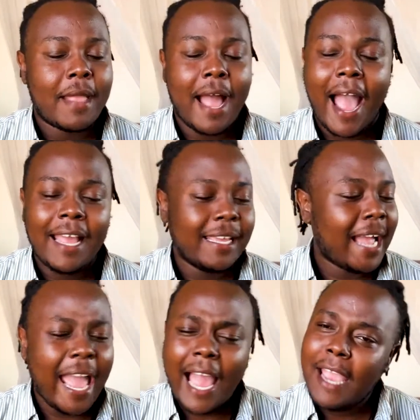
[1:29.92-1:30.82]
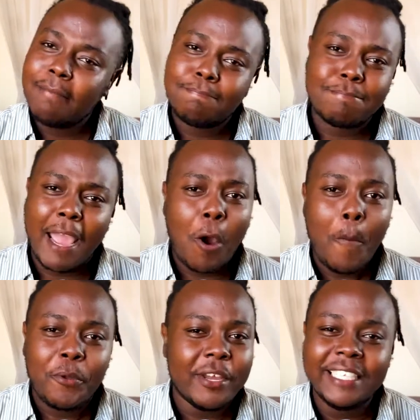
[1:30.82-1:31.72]
I, I I
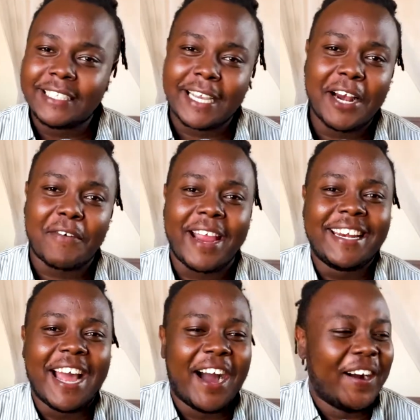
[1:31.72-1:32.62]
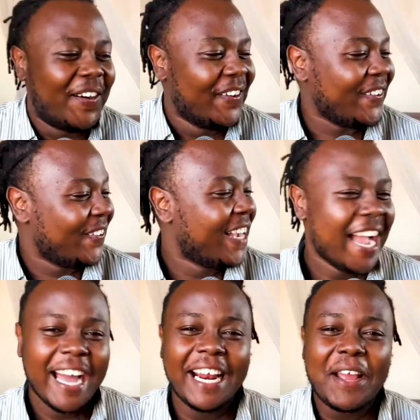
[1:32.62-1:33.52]
hope you're in jail right now,
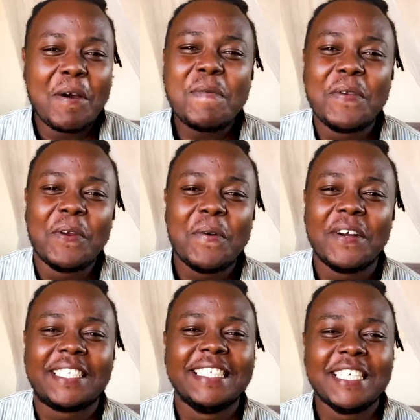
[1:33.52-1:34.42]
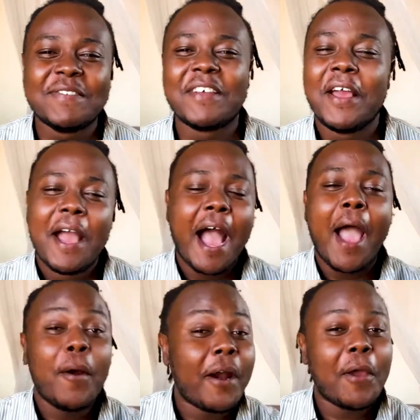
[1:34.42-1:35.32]
and I hope you're not watching this video.
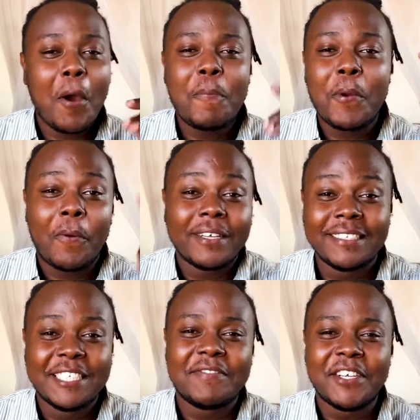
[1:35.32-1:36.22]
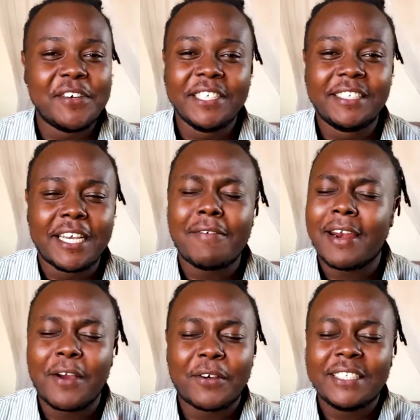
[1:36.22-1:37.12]
I I hope you're watching this video in jail right
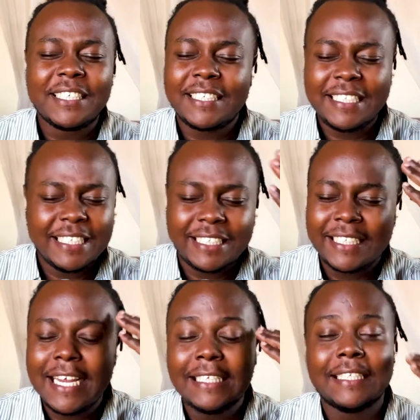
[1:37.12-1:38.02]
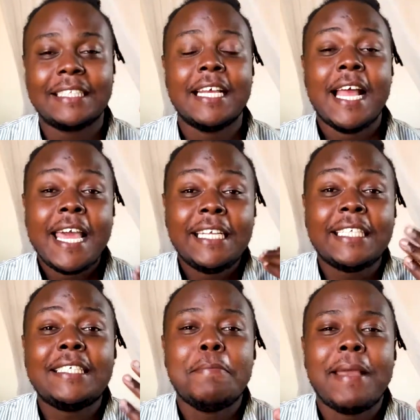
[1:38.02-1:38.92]
now, cause this this, this shit that just it
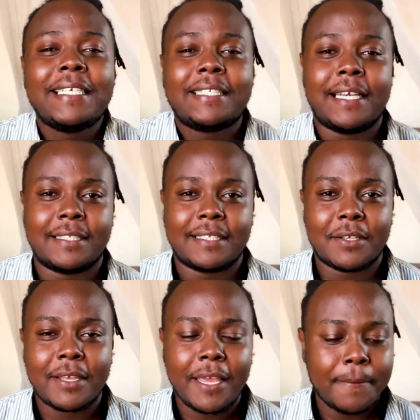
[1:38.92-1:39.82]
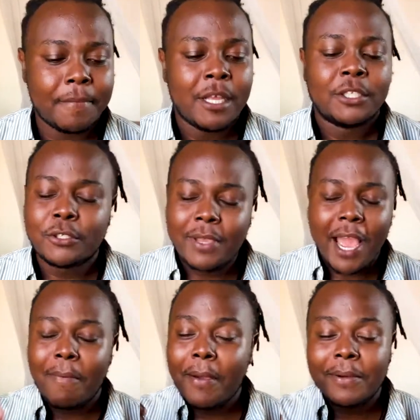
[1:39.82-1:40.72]
just didn't make sense. Okay, so yeah,
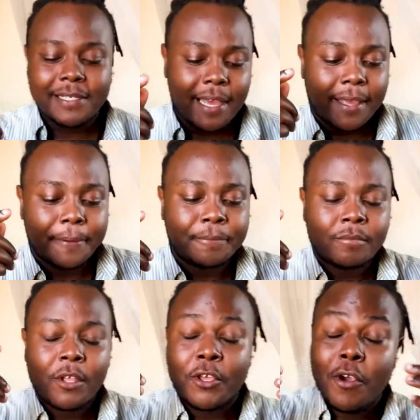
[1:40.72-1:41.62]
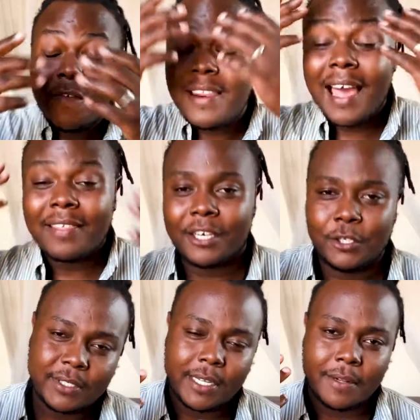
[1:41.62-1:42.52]
where was I? You've lathered
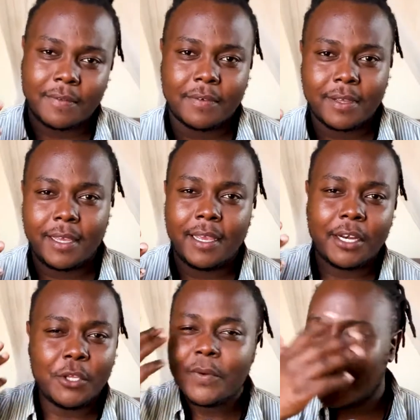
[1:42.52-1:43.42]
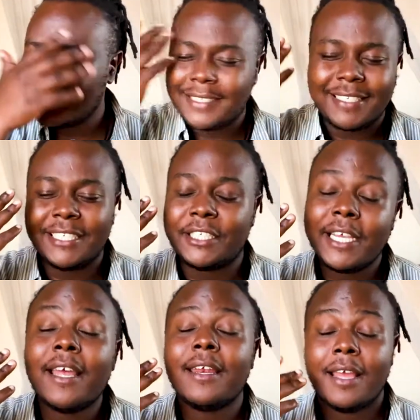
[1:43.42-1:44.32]
yourself, okay, and you can't see
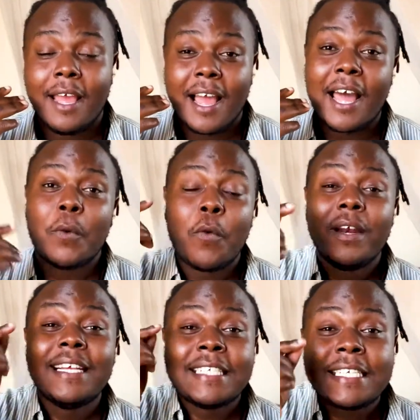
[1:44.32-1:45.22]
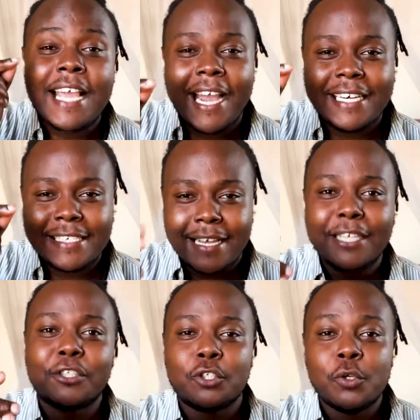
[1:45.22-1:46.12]
shit. And what does this guy
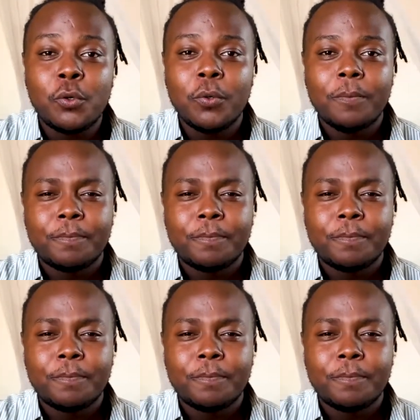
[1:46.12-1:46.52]
decide to do?